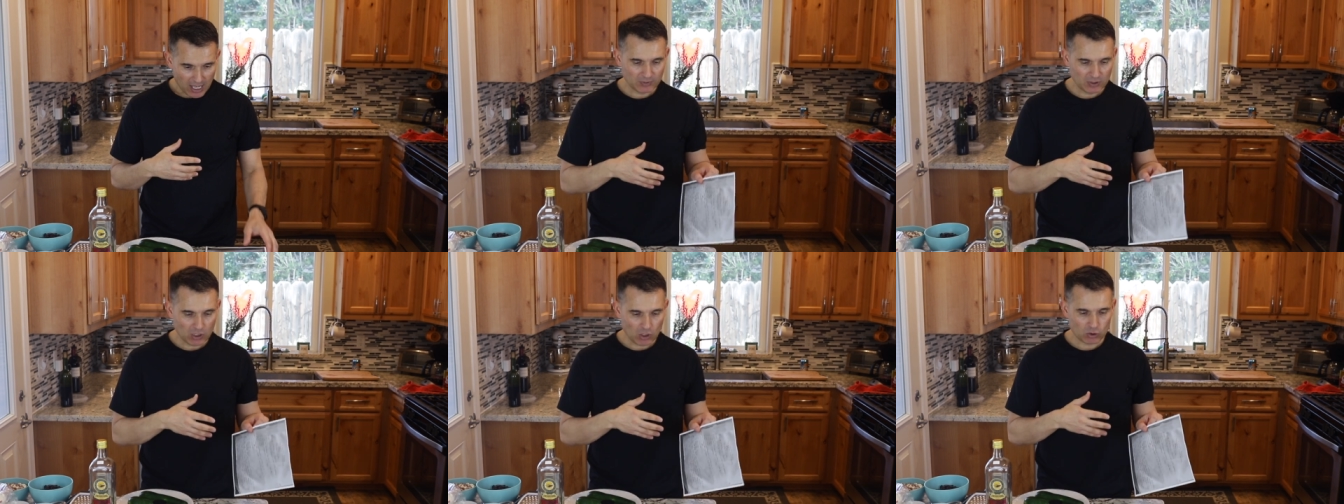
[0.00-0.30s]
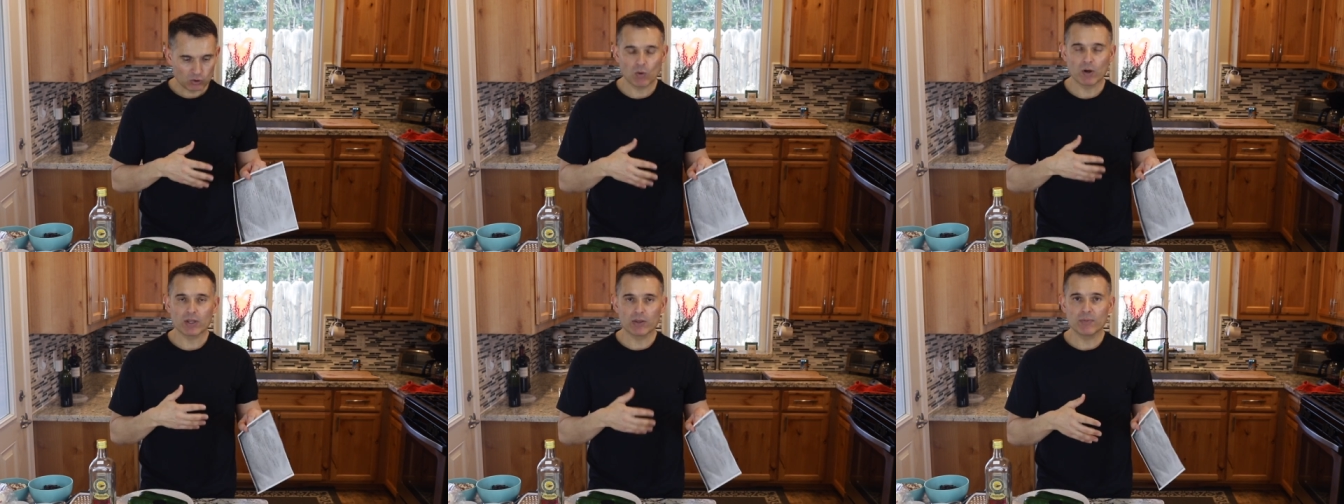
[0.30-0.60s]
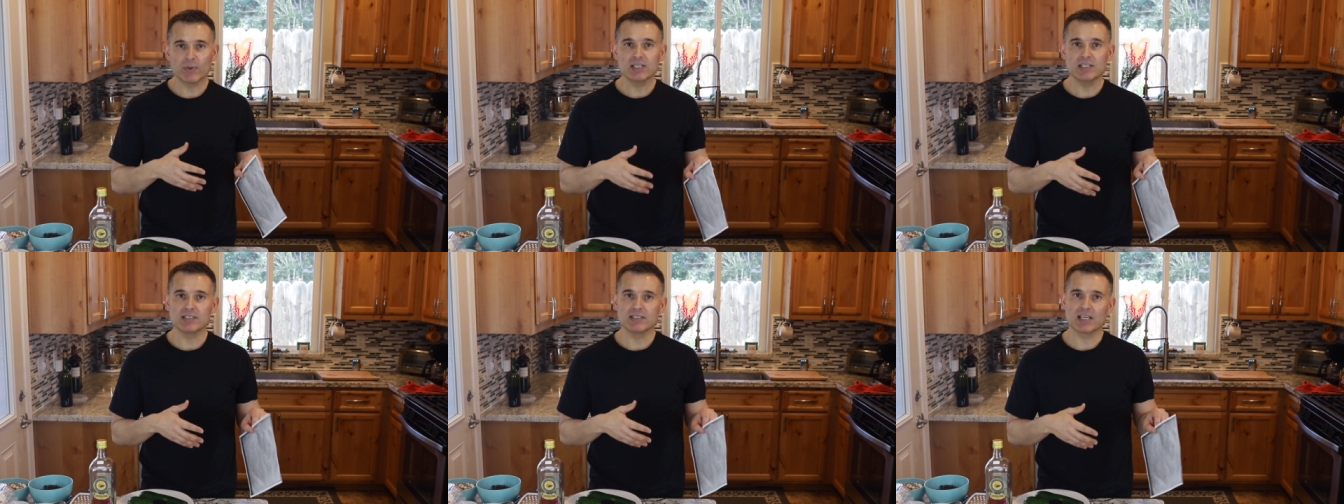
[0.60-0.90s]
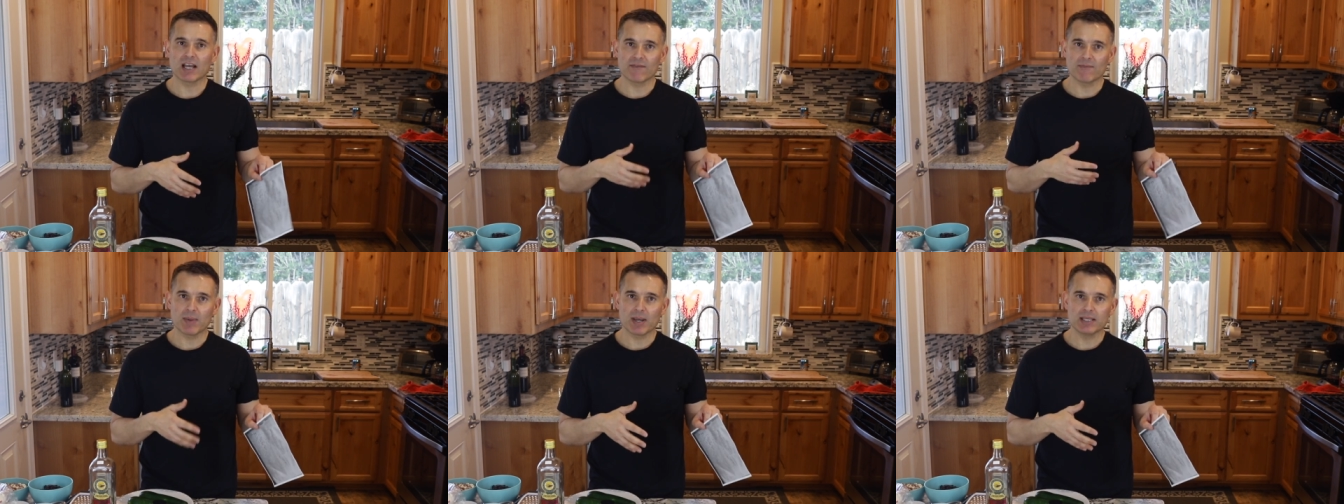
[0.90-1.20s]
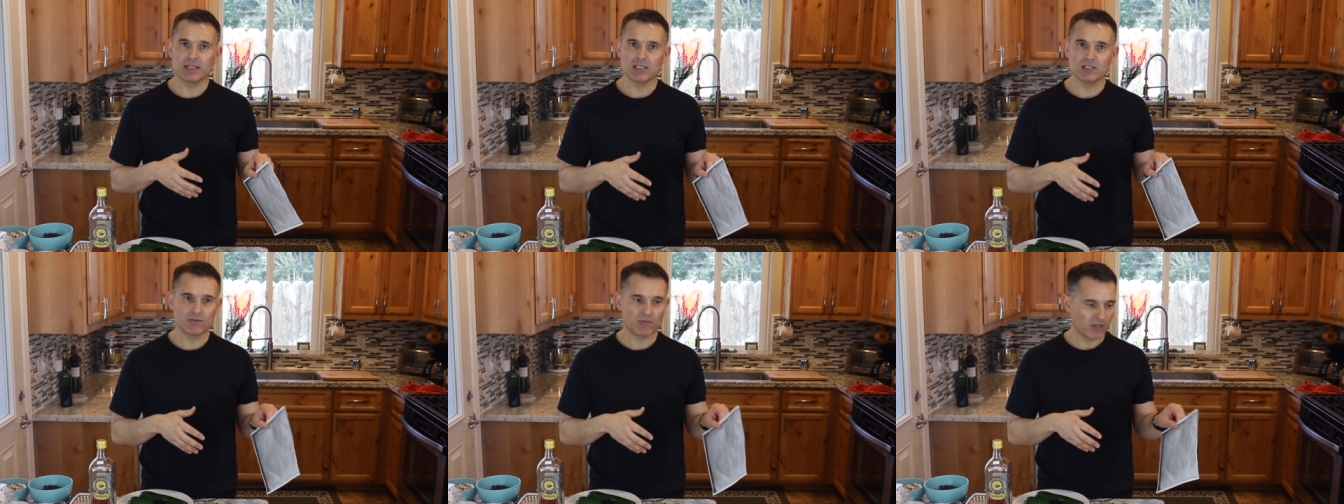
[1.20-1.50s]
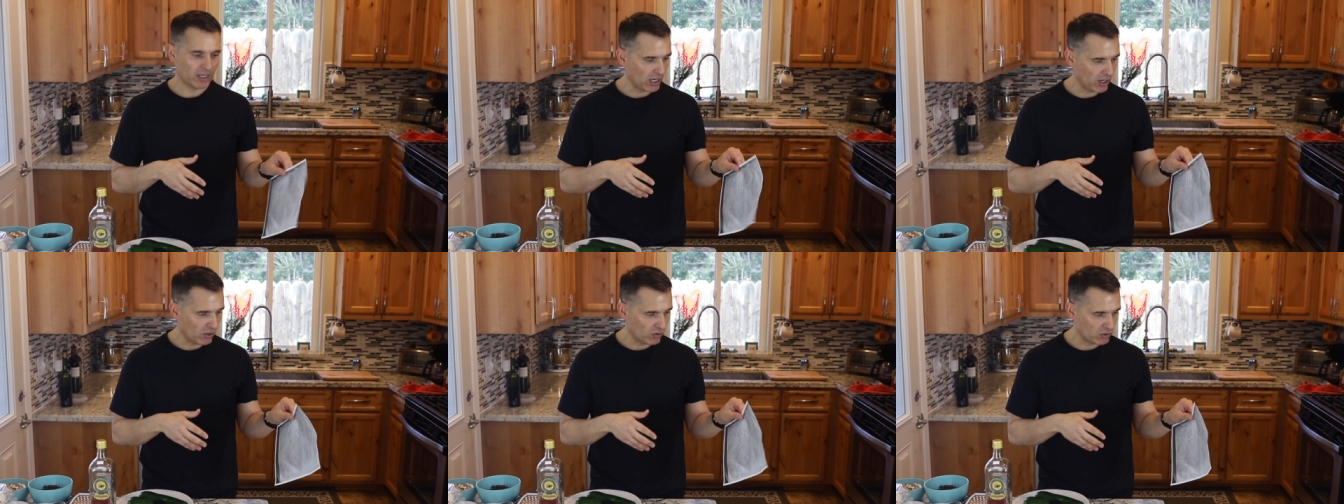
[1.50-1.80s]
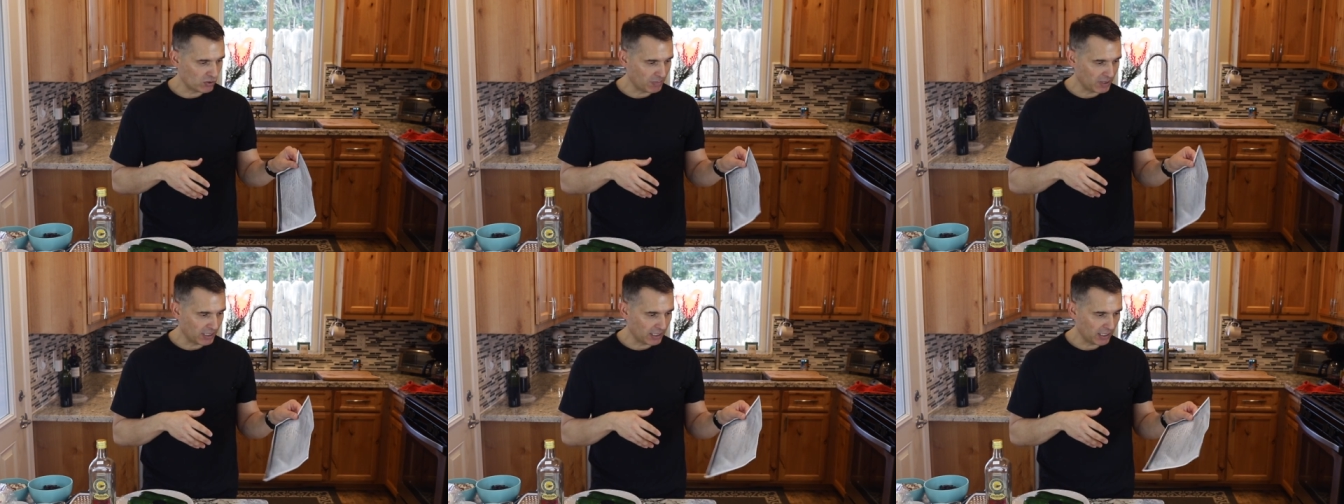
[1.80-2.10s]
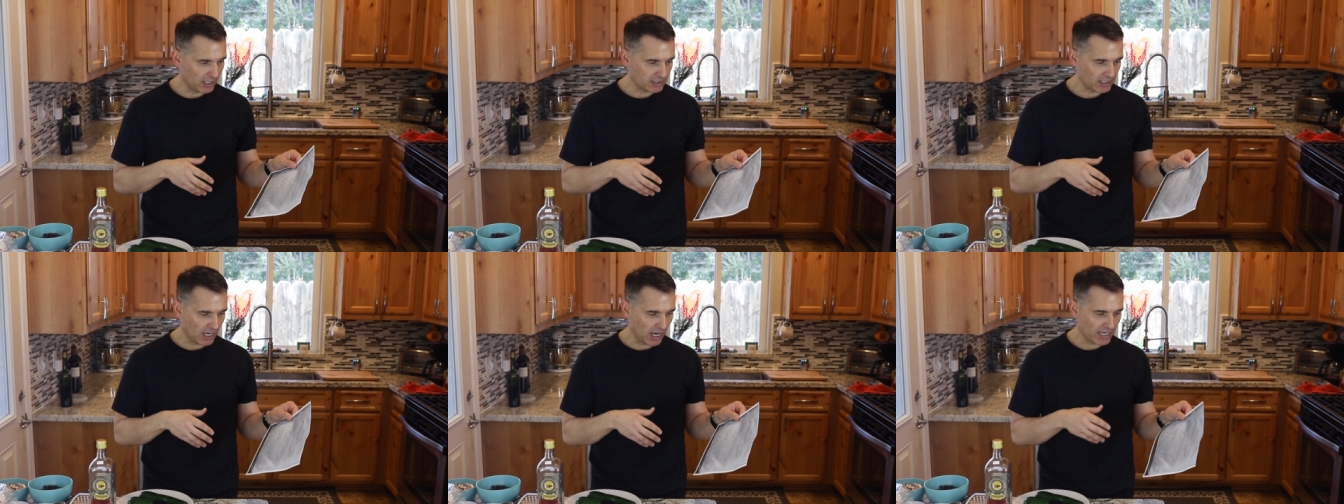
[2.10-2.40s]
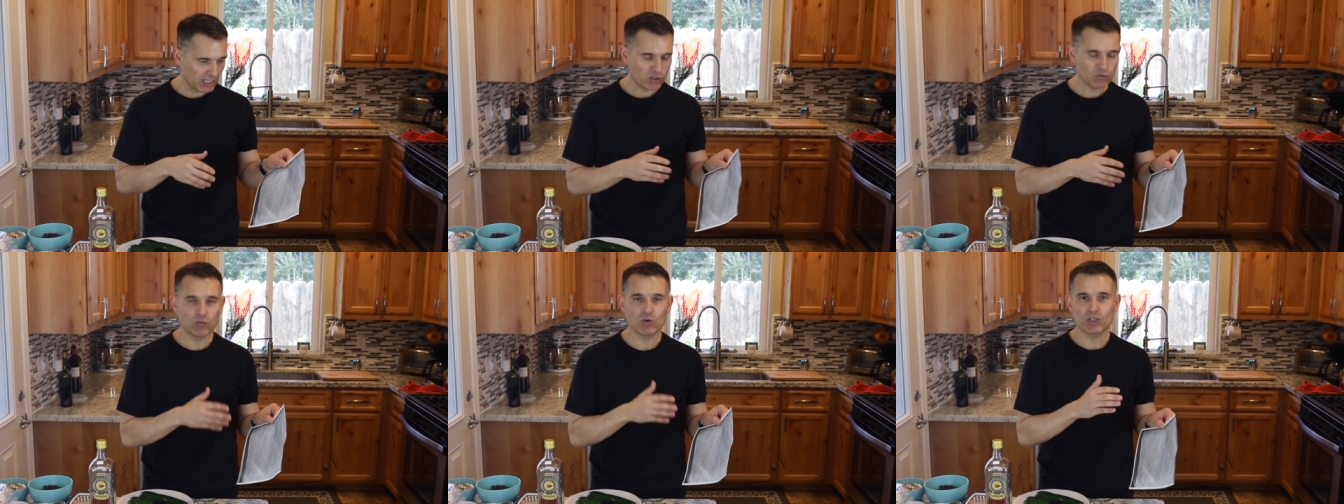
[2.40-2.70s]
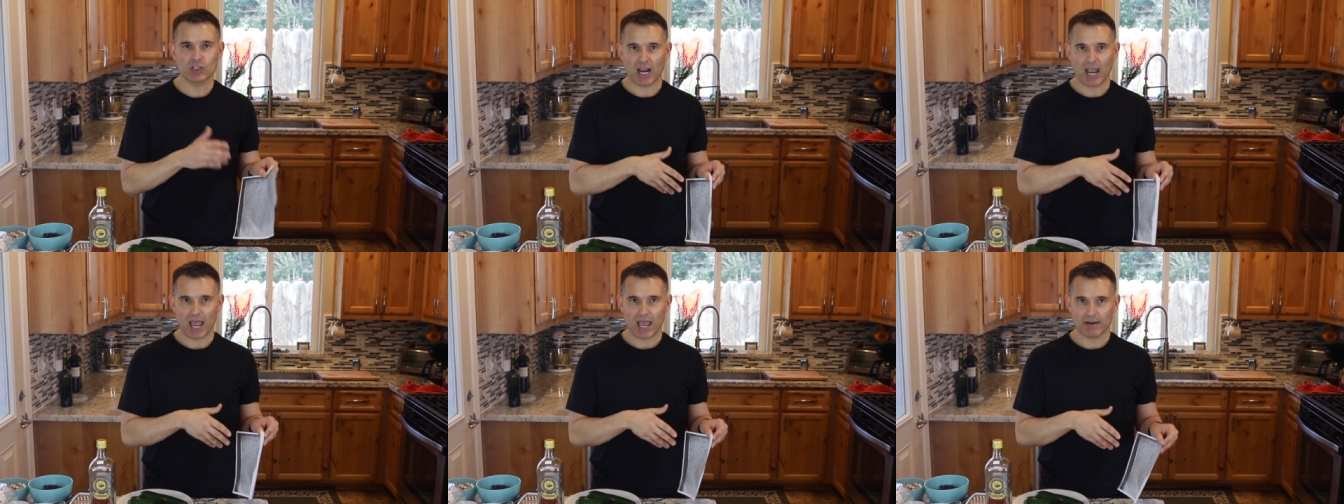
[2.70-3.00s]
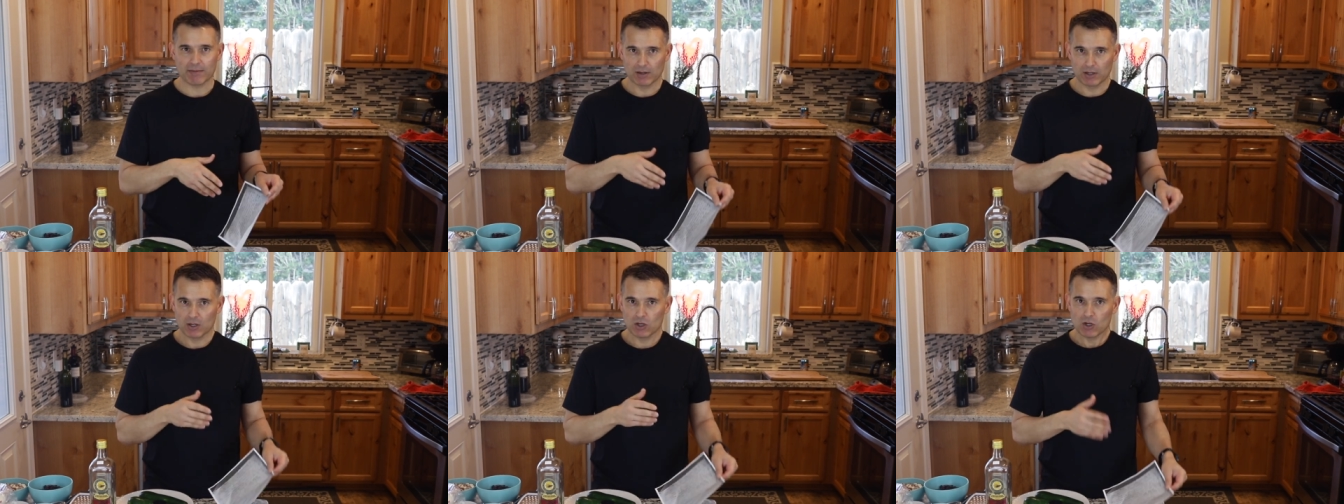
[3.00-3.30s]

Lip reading: it's one of the reasons I've made these videos, because I just wish I had